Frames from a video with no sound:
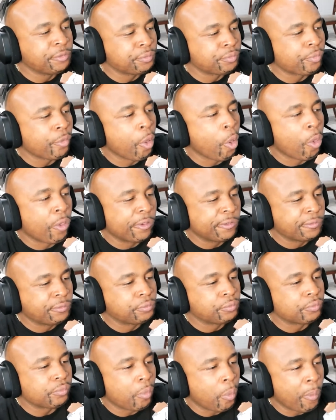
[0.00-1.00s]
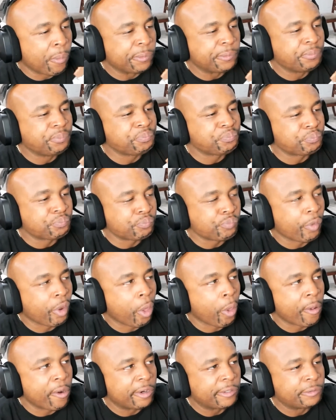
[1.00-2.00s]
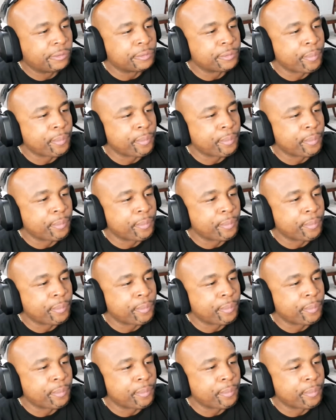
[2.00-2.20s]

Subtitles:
Ooh, surgeon sounds fun.